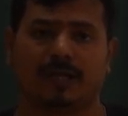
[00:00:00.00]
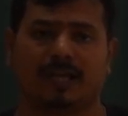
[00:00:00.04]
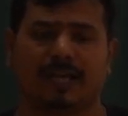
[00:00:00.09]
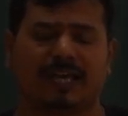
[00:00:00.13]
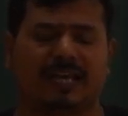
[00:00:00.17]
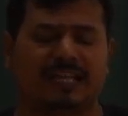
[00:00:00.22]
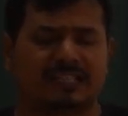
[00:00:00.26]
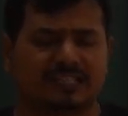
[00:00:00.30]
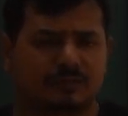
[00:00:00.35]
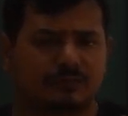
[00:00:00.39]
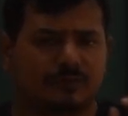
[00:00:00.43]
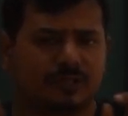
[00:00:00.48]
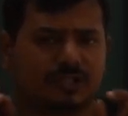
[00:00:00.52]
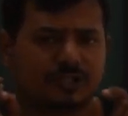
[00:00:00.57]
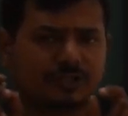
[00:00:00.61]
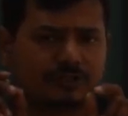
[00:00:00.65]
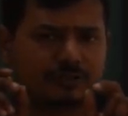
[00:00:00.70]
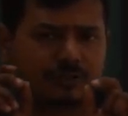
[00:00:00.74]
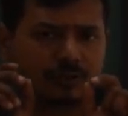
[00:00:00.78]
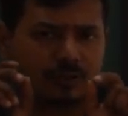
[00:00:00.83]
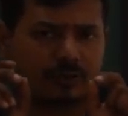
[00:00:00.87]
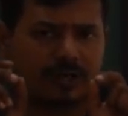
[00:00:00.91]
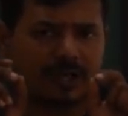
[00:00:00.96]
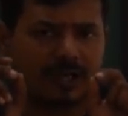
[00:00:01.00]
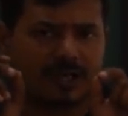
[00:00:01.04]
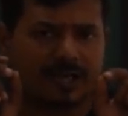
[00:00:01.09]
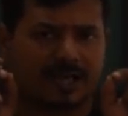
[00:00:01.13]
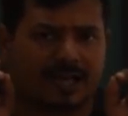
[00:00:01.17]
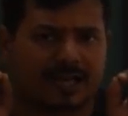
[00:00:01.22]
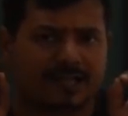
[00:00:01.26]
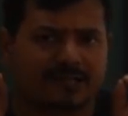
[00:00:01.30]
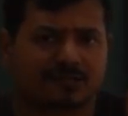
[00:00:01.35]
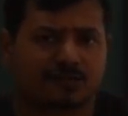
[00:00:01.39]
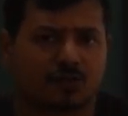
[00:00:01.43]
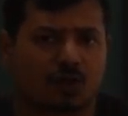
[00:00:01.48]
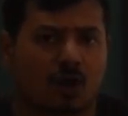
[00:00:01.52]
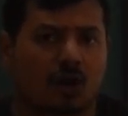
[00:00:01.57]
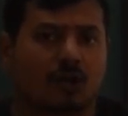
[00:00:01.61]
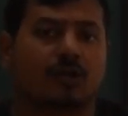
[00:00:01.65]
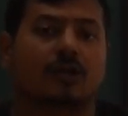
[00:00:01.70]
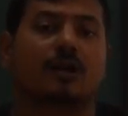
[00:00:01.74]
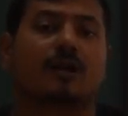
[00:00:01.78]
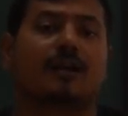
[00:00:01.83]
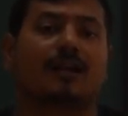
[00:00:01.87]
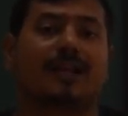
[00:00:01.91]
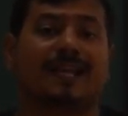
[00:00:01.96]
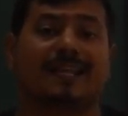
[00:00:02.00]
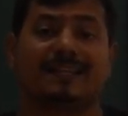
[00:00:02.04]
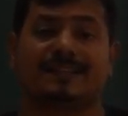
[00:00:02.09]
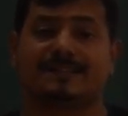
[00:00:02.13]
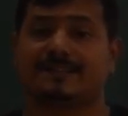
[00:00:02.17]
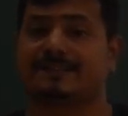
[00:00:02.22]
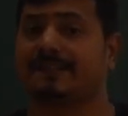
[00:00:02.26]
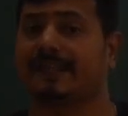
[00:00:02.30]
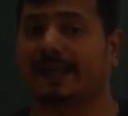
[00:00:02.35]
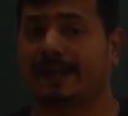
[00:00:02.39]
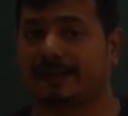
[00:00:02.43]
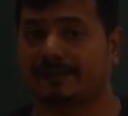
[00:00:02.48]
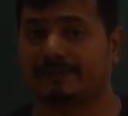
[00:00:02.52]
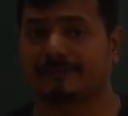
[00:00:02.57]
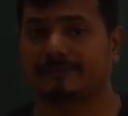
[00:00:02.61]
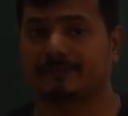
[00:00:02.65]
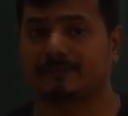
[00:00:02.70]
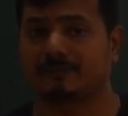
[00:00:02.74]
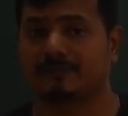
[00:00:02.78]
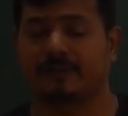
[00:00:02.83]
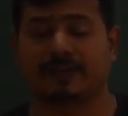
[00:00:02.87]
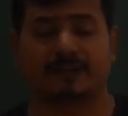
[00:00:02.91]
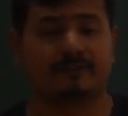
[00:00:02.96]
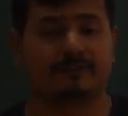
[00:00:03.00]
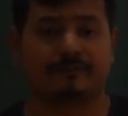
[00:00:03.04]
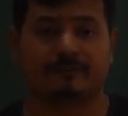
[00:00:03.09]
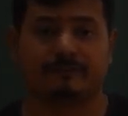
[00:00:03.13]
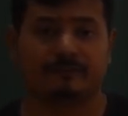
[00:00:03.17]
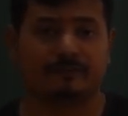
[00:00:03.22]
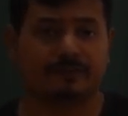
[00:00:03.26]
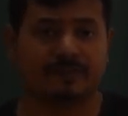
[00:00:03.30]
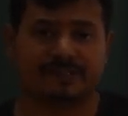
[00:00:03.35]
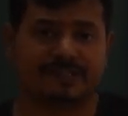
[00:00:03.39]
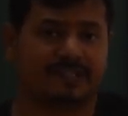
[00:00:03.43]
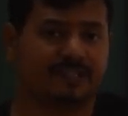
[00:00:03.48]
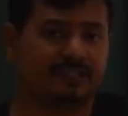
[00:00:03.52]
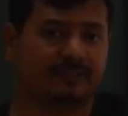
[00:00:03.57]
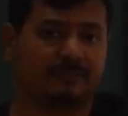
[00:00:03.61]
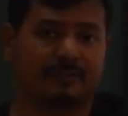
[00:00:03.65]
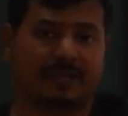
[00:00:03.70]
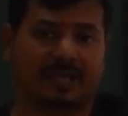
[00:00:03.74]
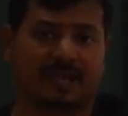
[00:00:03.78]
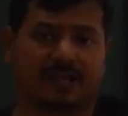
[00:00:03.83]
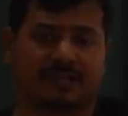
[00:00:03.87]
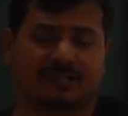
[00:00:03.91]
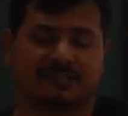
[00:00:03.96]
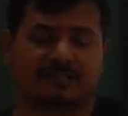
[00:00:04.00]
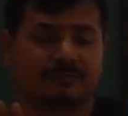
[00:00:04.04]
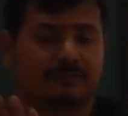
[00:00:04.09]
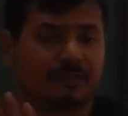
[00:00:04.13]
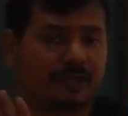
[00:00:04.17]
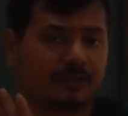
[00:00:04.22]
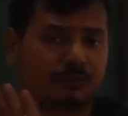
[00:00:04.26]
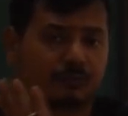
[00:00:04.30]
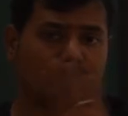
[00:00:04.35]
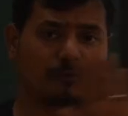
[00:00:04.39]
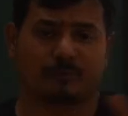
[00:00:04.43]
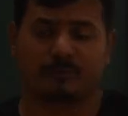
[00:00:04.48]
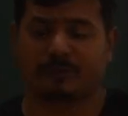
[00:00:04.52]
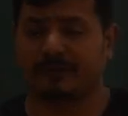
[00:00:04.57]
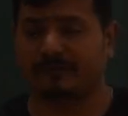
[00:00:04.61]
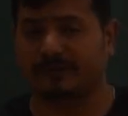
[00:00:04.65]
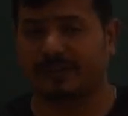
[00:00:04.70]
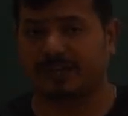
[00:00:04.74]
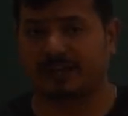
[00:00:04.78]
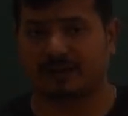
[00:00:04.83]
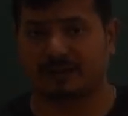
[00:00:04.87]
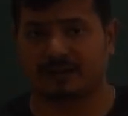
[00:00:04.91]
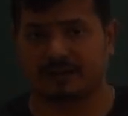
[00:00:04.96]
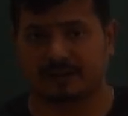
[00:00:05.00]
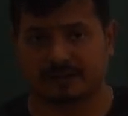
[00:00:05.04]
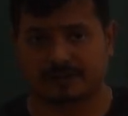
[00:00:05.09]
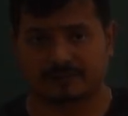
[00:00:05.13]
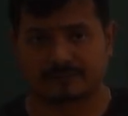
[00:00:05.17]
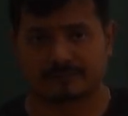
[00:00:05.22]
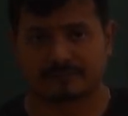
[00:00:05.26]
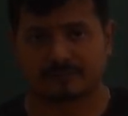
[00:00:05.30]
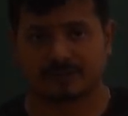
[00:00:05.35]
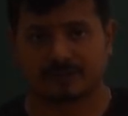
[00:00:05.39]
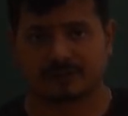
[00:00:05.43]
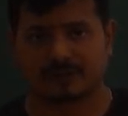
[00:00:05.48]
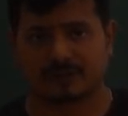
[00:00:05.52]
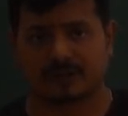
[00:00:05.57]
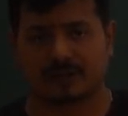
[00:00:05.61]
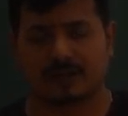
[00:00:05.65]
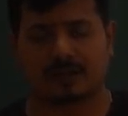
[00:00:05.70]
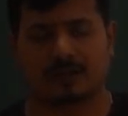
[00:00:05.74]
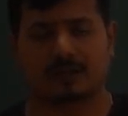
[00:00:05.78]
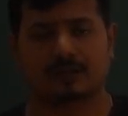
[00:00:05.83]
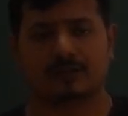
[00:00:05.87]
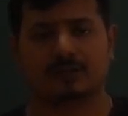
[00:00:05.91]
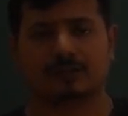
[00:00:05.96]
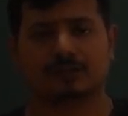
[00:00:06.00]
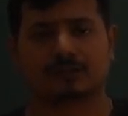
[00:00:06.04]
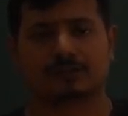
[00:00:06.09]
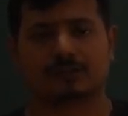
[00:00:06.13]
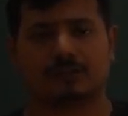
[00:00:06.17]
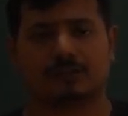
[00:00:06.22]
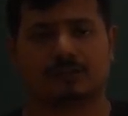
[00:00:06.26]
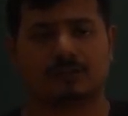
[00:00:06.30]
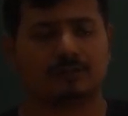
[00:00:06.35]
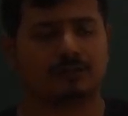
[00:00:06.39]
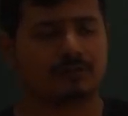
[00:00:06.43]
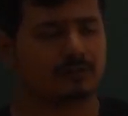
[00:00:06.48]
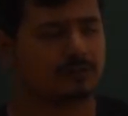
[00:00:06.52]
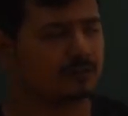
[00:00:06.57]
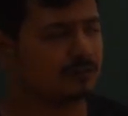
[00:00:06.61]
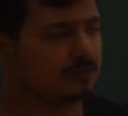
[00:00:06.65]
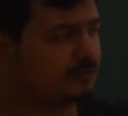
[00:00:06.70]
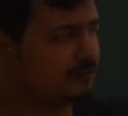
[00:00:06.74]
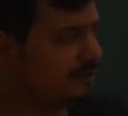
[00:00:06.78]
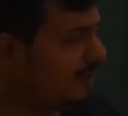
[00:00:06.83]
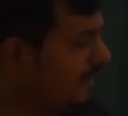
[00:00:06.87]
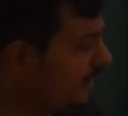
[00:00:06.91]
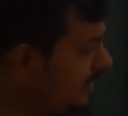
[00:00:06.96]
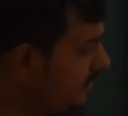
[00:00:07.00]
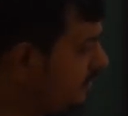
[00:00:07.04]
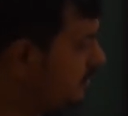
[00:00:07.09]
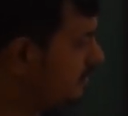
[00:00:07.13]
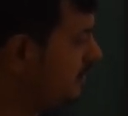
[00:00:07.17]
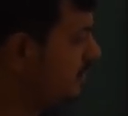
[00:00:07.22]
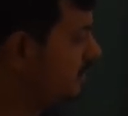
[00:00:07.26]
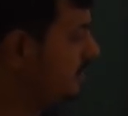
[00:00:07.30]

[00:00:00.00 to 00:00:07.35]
Hence, we show it as dotted lines there. When we see the mechanism, it would be very clear. Yeah, so these